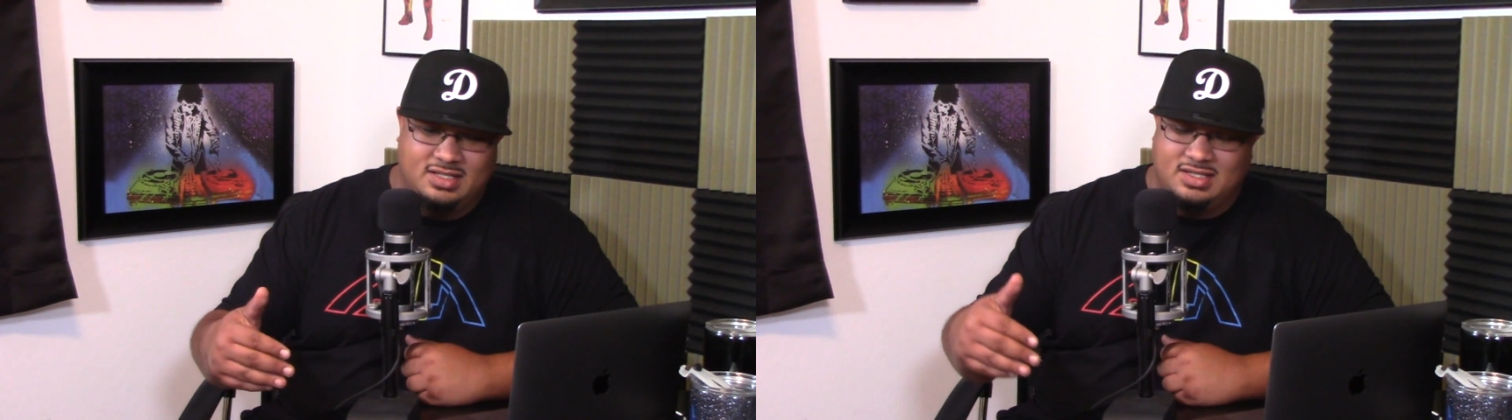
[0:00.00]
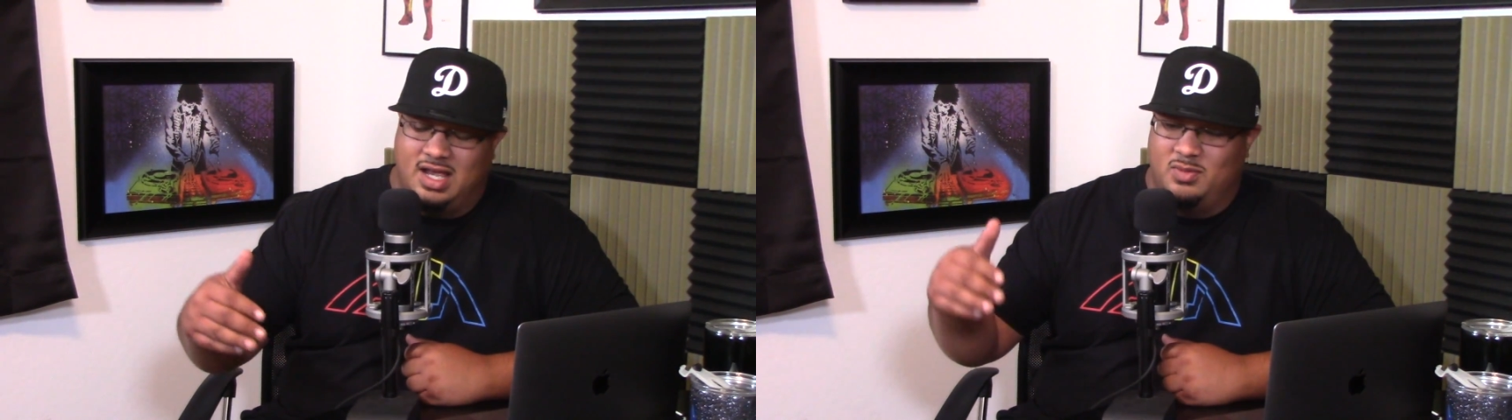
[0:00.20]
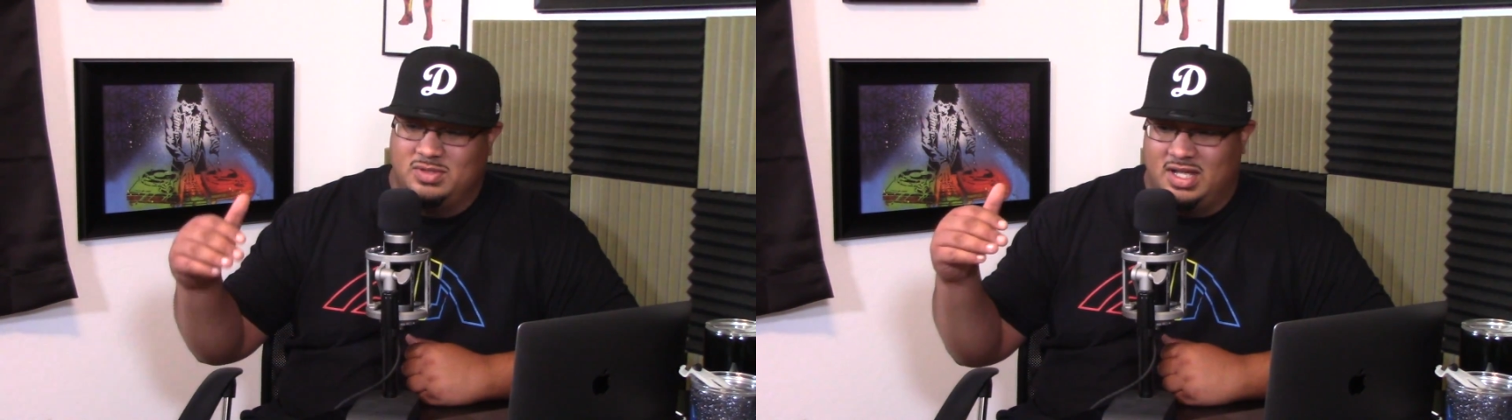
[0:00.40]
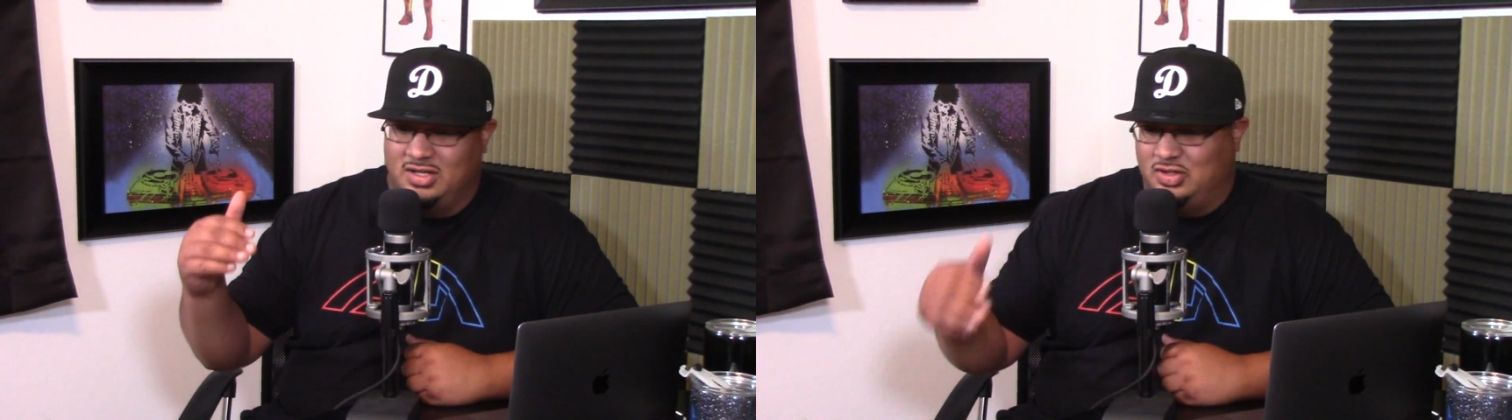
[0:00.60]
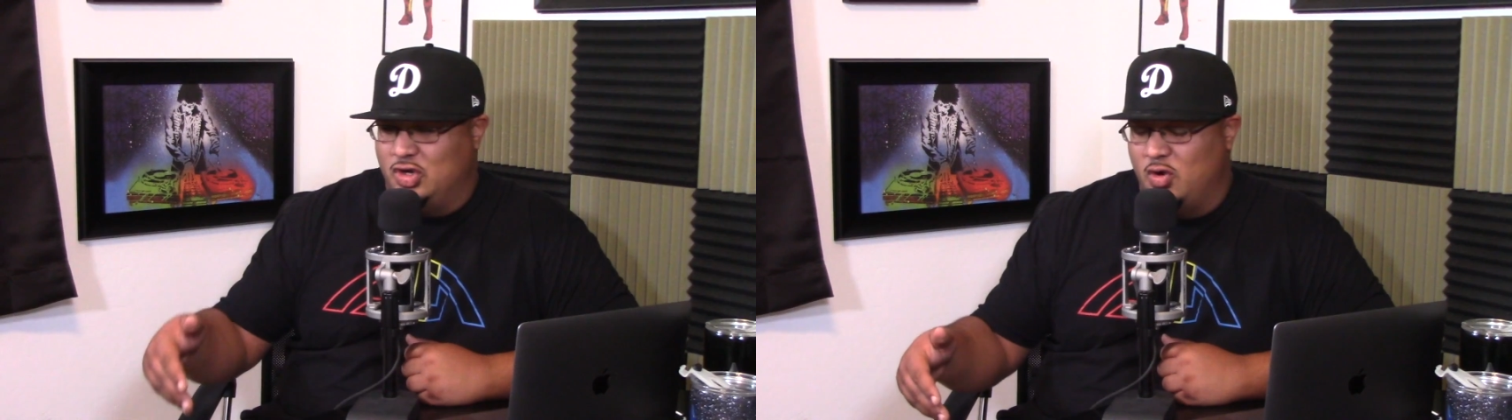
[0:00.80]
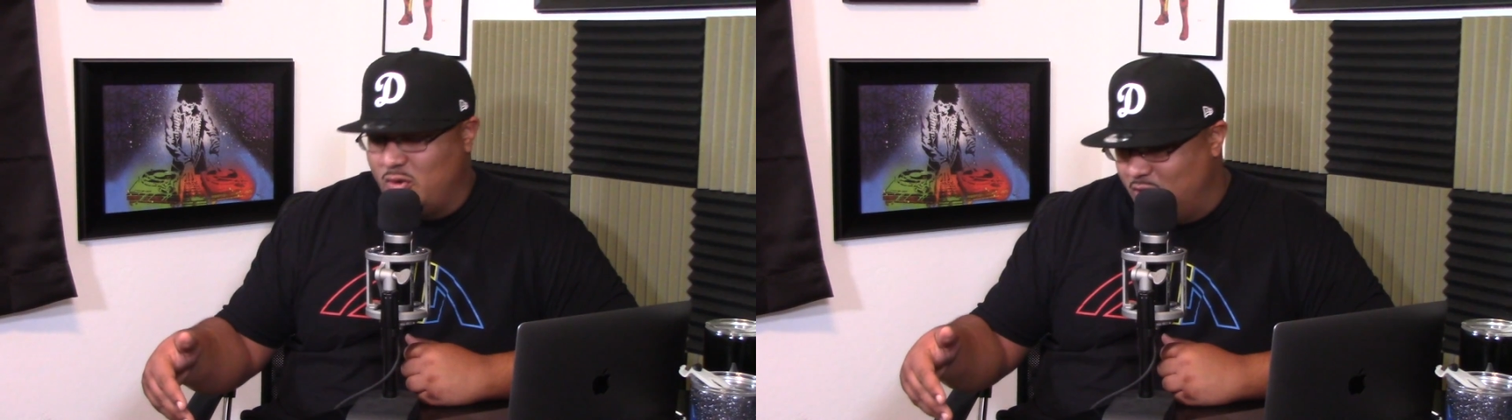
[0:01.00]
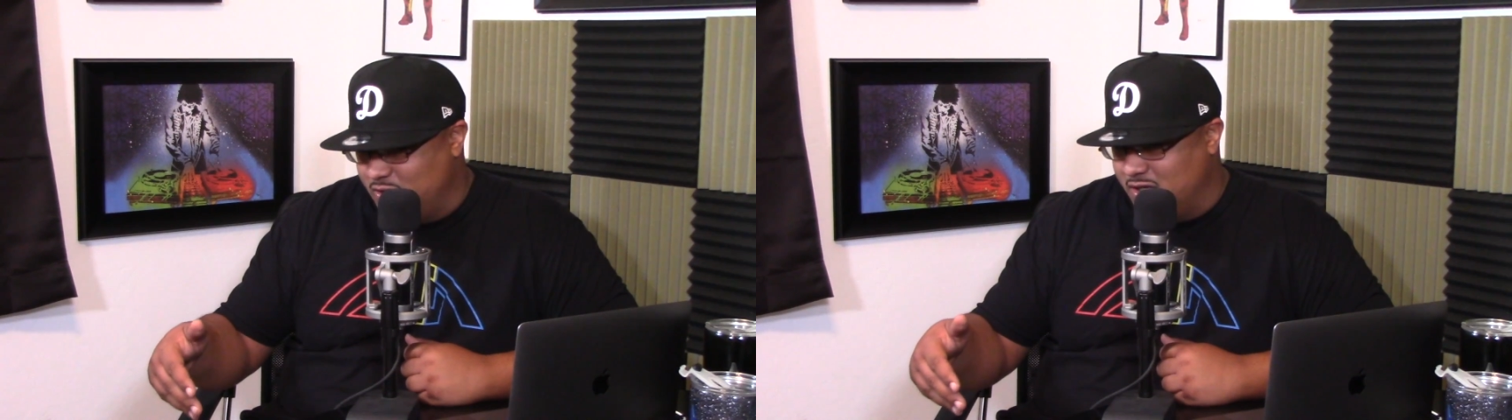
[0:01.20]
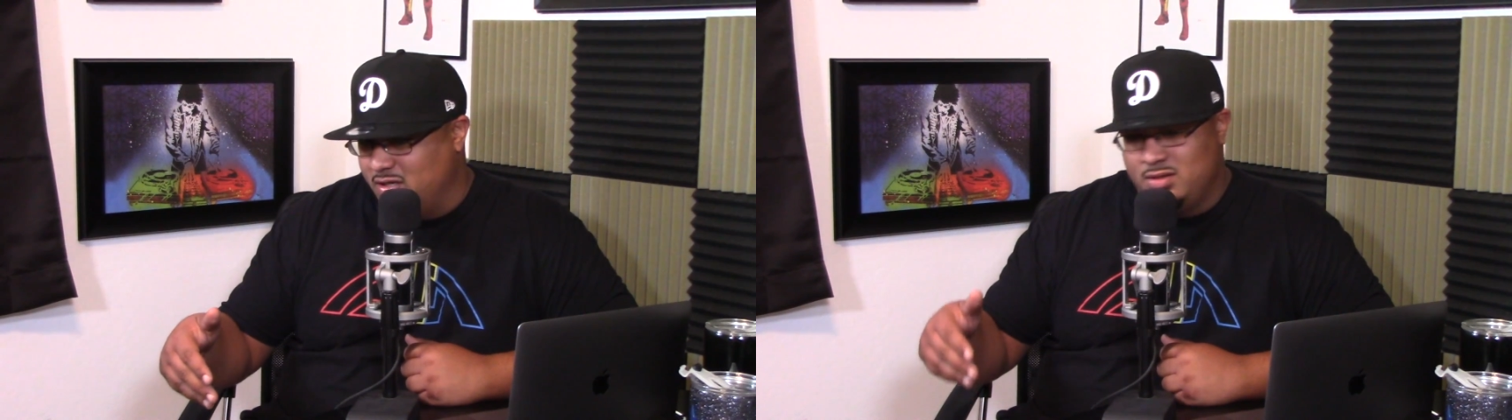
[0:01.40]
the time was like Joe
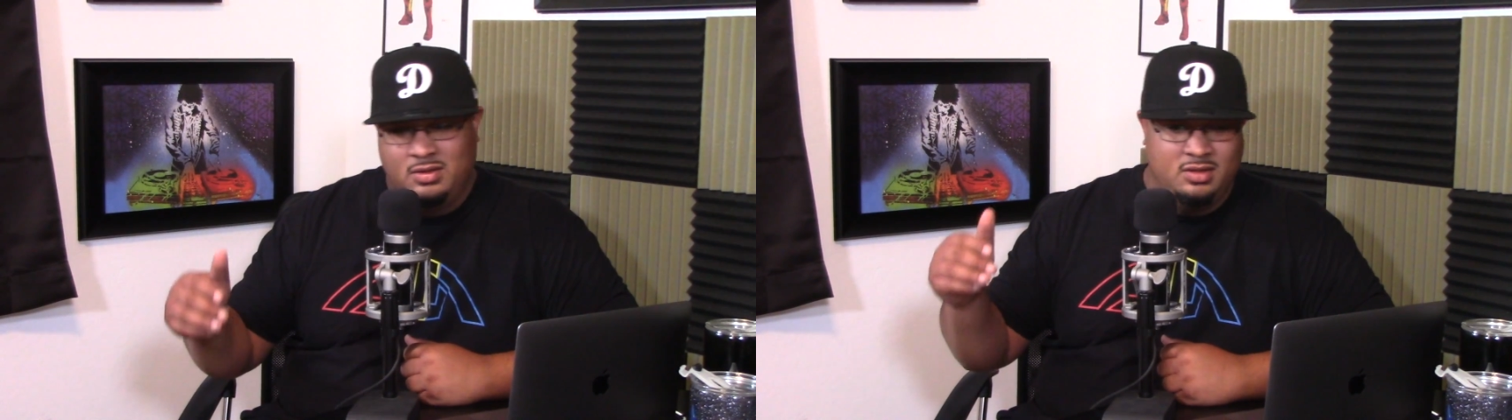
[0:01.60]
Rogan.